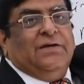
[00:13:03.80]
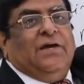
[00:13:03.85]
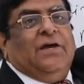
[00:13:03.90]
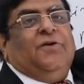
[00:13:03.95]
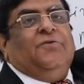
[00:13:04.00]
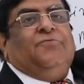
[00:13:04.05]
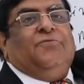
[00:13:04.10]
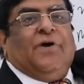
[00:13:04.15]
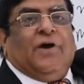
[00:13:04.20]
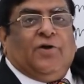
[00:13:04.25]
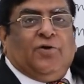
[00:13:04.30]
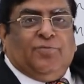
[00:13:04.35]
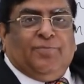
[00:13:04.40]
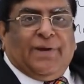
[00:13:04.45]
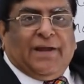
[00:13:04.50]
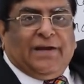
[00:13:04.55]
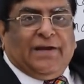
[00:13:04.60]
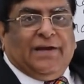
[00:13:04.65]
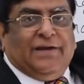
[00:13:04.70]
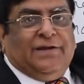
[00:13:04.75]
in
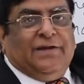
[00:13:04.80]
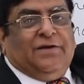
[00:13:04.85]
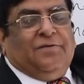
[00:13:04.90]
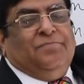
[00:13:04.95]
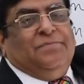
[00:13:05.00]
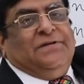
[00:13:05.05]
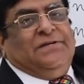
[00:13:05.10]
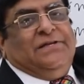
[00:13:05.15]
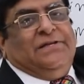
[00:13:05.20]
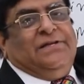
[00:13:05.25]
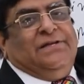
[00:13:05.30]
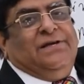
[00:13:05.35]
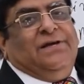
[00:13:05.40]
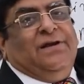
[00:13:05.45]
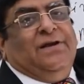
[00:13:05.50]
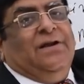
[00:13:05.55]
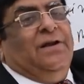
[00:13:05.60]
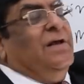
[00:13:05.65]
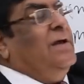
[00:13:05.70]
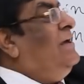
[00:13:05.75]
ferromagnetic
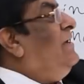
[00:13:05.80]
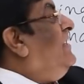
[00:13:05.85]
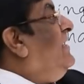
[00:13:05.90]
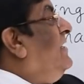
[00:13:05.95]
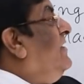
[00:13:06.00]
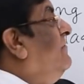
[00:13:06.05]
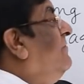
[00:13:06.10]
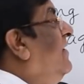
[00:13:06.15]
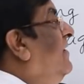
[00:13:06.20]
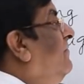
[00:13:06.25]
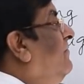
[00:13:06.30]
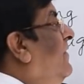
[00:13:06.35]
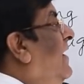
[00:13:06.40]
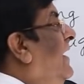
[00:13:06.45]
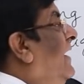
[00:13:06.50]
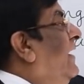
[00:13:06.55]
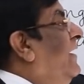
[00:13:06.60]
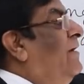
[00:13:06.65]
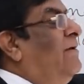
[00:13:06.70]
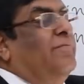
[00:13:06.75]
material even
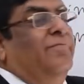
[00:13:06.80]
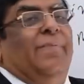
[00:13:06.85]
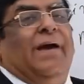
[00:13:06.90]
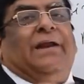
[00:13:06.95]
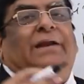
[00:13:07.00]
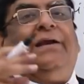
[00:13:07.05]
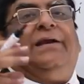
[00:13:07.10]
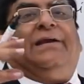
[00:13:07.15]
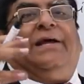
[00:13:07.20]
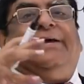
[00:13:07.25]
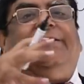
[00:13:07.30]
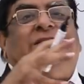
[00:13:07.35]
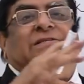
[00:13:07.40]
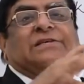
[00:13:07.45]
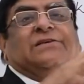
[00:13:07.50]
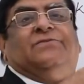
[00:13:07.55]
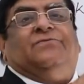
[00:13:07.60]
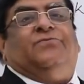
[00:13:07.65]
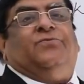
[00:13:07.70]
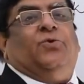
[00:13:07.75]
when
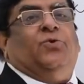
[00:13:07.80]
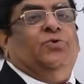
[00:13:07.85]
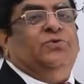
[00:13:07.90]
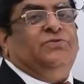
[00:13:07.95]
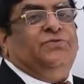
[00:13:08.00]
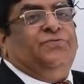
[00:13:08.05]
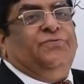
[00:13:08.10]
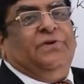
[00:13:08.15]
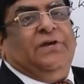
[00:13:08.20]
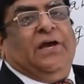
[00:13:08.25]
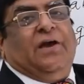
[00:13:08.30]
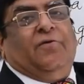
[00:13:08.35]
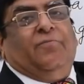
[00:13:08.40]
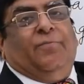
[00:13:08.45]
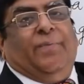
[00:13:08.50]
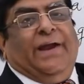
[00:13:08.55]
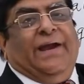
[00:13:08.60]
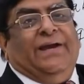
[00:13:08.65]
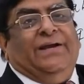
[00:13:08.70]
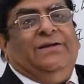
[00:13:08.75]
magnetizing force we
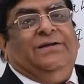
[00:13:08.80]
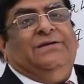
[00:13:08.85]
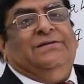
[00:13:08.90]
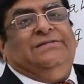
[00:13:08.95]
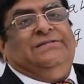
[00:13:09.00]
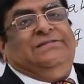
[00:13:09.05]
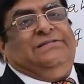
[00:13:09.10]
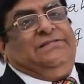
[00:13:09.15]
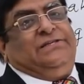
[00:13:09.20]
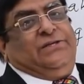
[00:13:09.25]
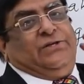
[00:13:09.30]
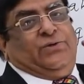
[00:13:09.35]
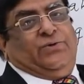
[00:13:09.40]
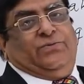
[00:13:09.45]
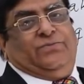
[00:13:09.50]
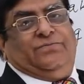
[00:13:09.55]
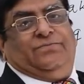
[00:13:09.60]
have made 0.